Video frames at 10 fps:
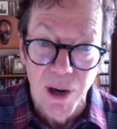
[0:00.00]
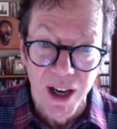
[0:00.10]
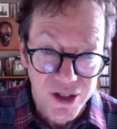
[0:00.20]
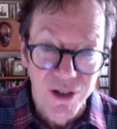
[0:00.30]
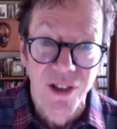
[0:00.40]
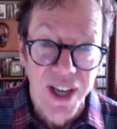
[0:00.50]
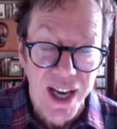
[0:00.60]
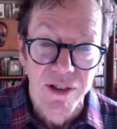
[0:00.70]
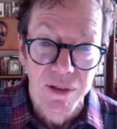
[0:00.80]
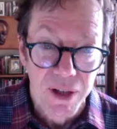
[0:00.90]
I certainly
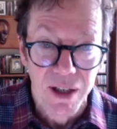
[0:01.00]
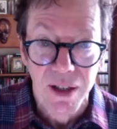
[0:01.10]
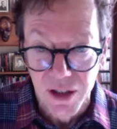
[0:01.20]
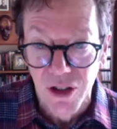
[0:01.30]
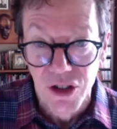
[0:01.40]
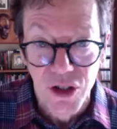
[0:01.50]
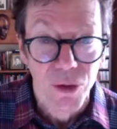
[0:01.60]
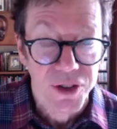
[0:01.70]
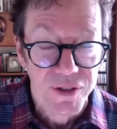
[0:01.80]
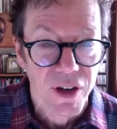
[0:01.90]
have a, a, good
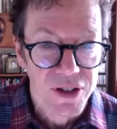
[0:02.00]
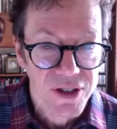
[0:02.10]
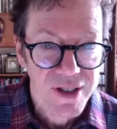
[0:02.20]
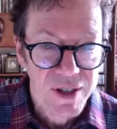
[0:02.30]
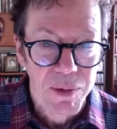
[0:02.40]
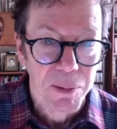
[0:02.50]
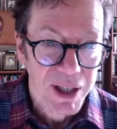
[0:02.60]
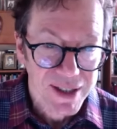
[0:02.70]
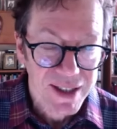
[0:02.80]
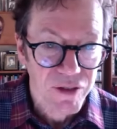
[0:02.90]
dose of narcissism in
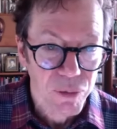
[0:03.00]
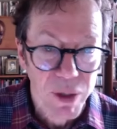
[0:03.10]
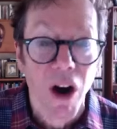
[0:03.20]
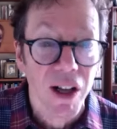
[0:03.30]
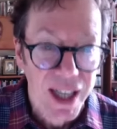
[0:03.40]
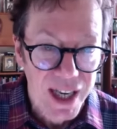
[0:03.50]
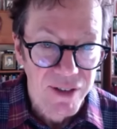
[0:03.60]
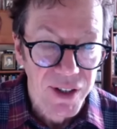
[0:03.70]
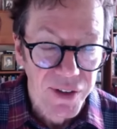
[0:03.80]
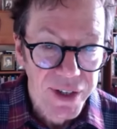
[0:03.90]
myself. We all
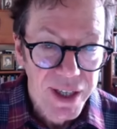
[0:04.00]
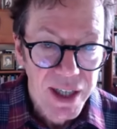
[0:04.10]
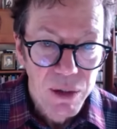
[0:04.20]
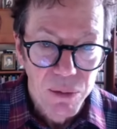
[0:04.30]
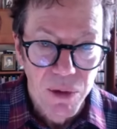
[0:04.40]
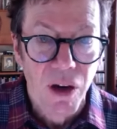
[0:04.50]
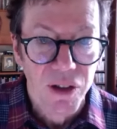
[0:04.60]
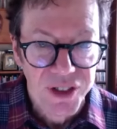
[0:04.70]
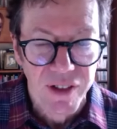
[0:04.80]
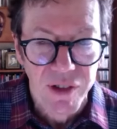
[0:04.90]
have it. We're all
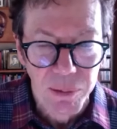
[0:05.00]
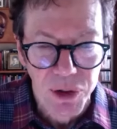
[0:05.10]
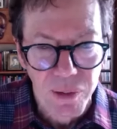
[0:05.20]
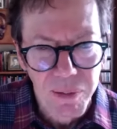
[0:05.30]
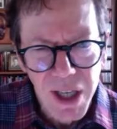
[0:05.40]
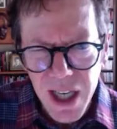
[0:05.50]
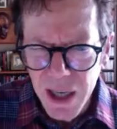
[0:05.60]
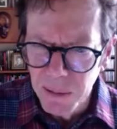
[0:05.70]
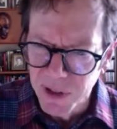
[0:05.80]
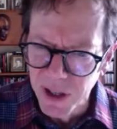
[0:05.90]
self absorbed.
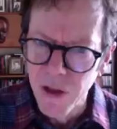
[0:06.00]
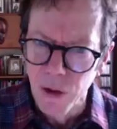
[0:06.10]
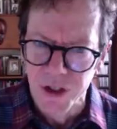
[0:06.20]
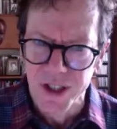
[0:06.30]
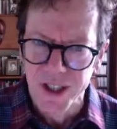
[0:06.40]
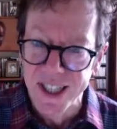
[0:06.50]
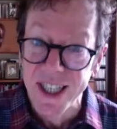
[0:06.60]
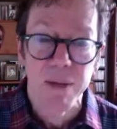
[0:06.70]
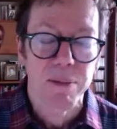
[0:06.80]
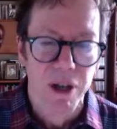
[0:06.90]
There are those
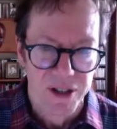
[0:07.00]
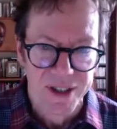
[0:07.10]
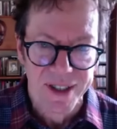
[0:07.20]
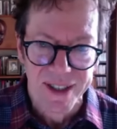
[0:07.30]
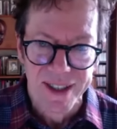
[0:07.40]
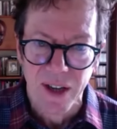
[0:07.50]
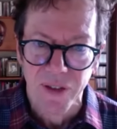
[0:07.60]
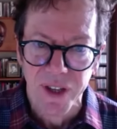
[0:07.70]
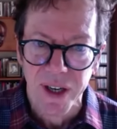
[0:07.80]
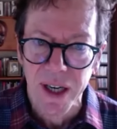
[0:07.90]
deep narcissists
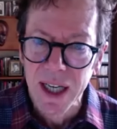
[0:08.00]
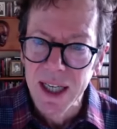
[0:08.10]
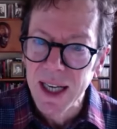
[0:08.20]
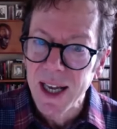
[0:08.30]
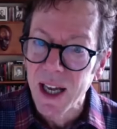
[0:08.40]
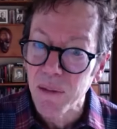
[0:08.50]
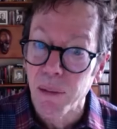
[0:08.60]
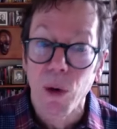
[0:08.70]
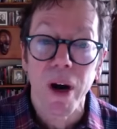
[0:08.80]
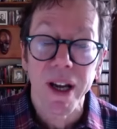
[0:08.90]
out there, and
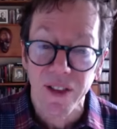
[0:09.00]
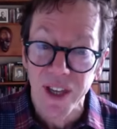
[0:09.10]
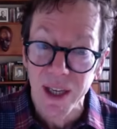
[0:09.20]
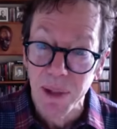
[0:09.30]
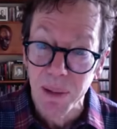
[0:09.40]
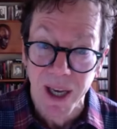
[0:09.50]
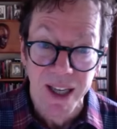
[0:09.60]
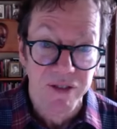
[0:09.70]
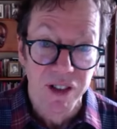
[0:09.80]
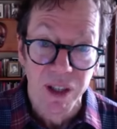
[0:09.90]
boy, can they be
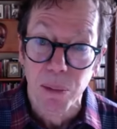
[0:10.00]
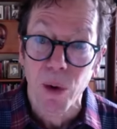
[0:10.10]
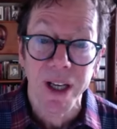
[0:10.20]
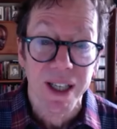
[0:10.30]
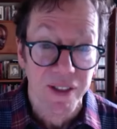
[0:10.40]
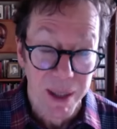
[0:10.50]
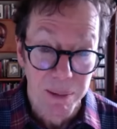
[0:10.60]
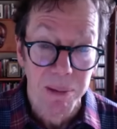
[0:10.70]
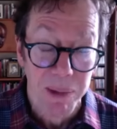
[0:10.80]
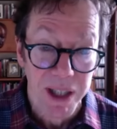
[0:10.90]
painful and boy, can they
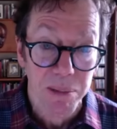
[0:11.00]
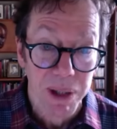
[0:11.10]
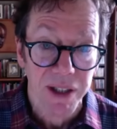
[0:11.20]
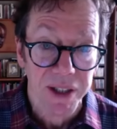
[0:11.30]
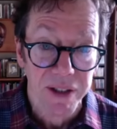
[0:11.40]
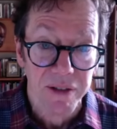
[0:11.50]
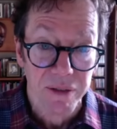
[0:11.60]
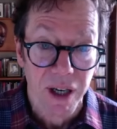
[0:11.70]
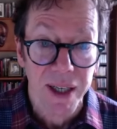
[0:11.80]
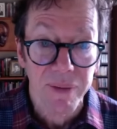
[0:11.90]
be manipulative,
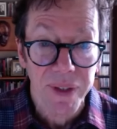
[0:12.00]
right?